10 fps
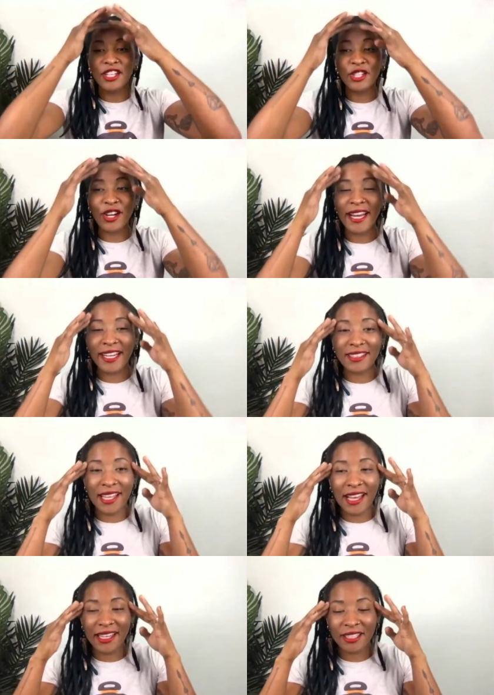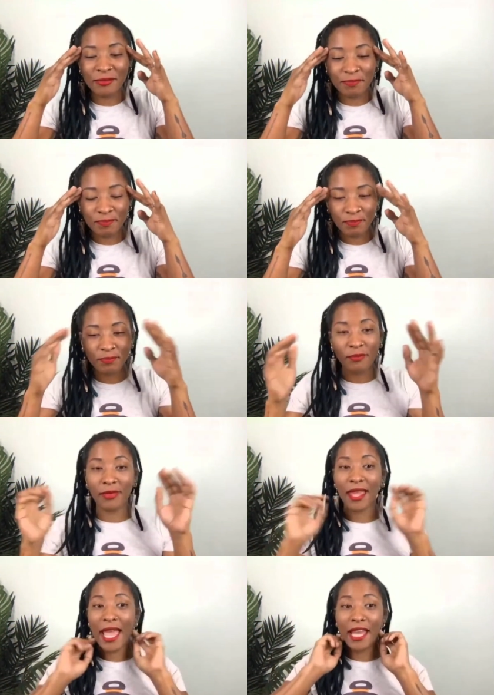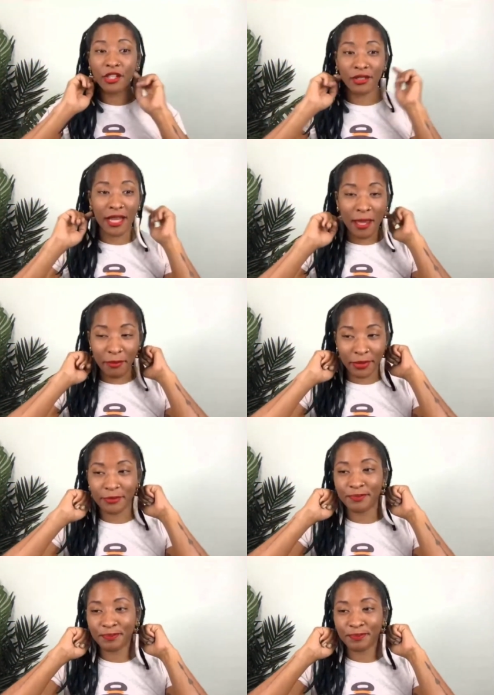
your hairline, and your nape.